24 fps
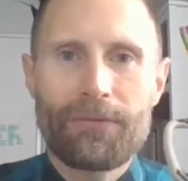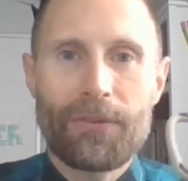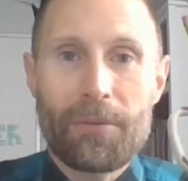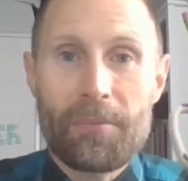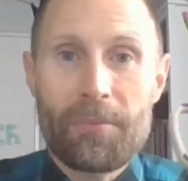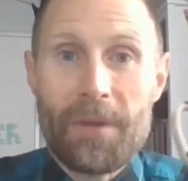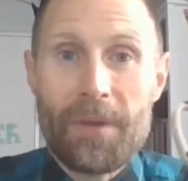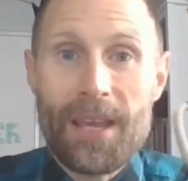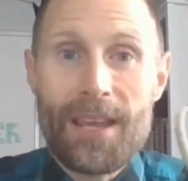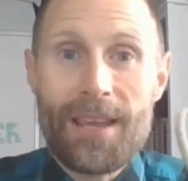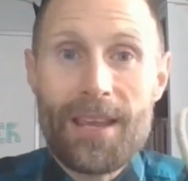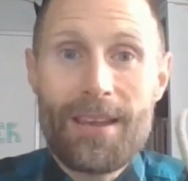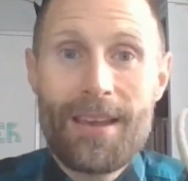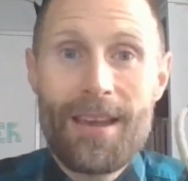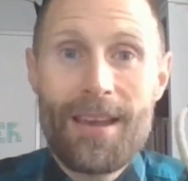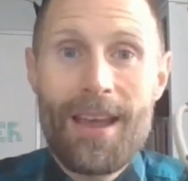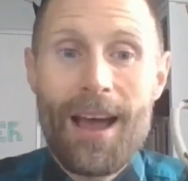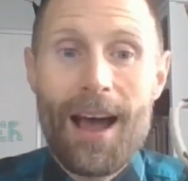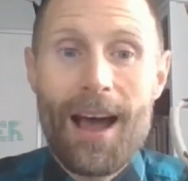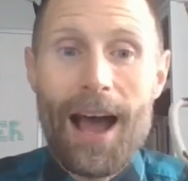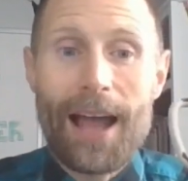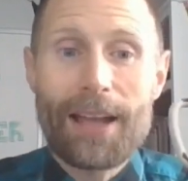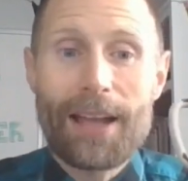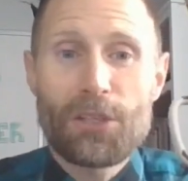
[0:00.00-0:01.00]
For me,
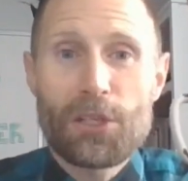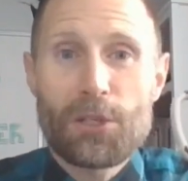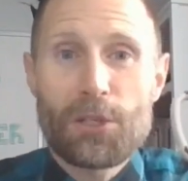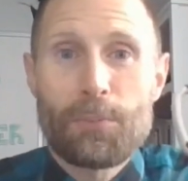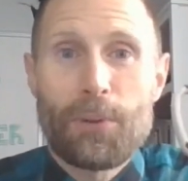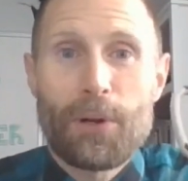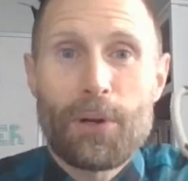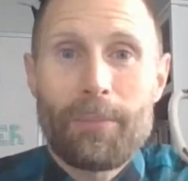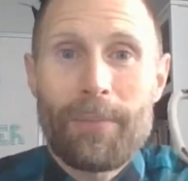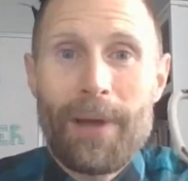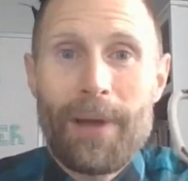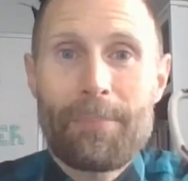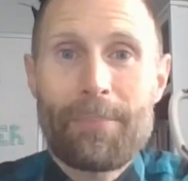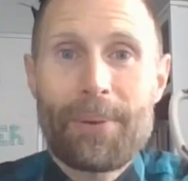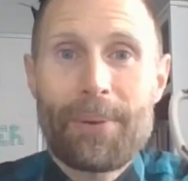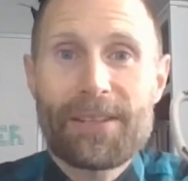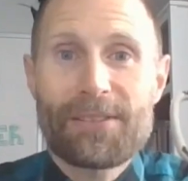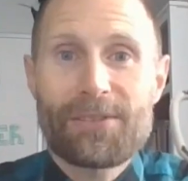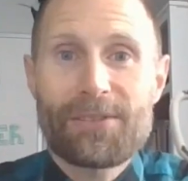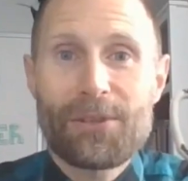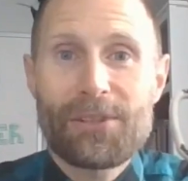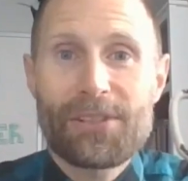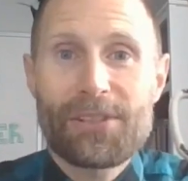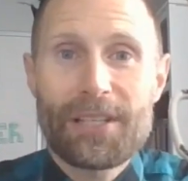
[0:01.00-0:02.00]
I just put my
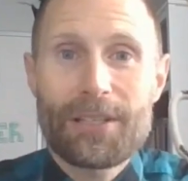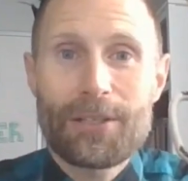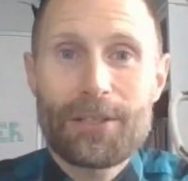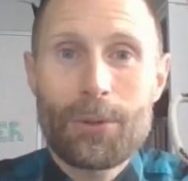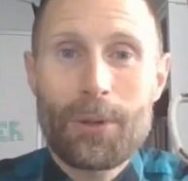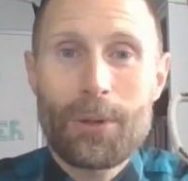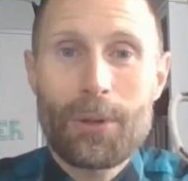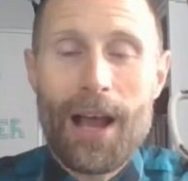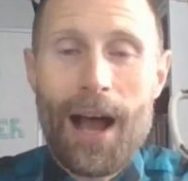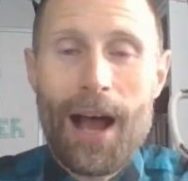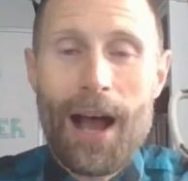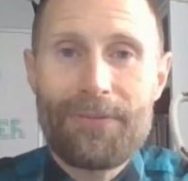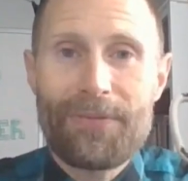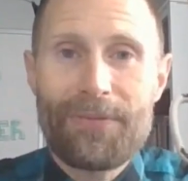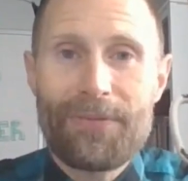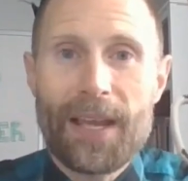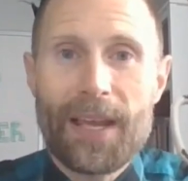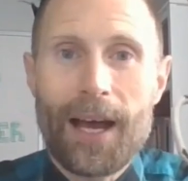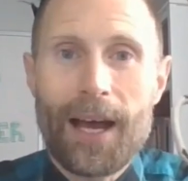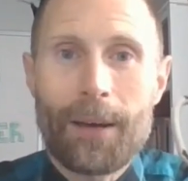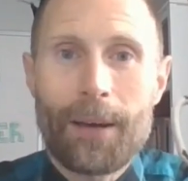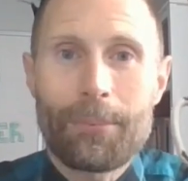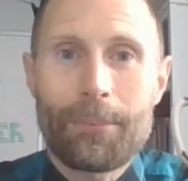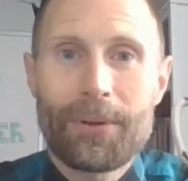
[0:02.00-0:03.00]
pencils into a coffee
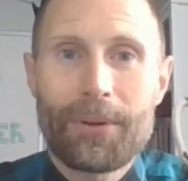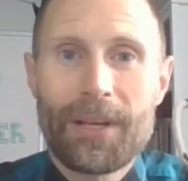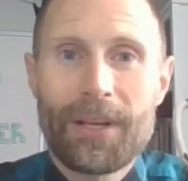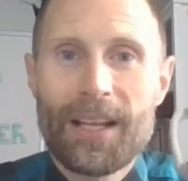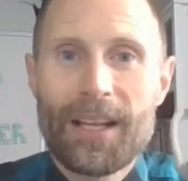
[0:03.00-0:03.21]
cup.